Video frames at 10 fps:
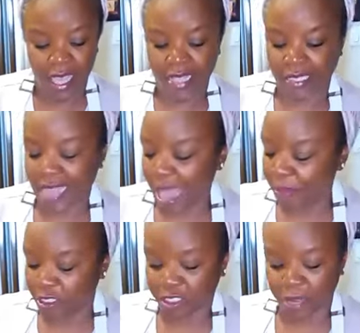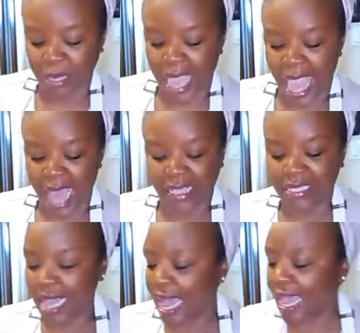And to that, I'm going to add the
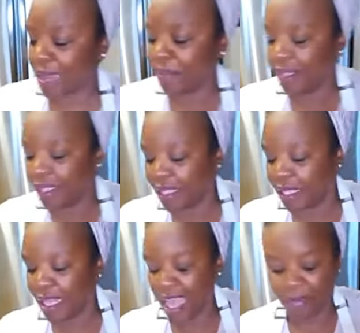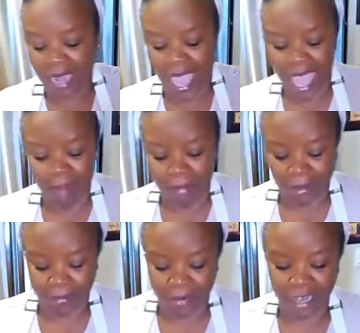thyme. I'm going to add my
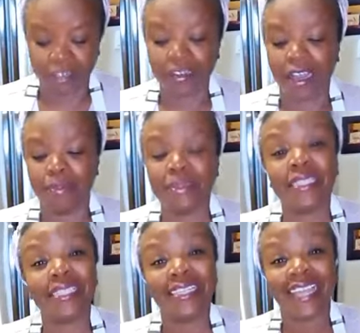breadcrumbs.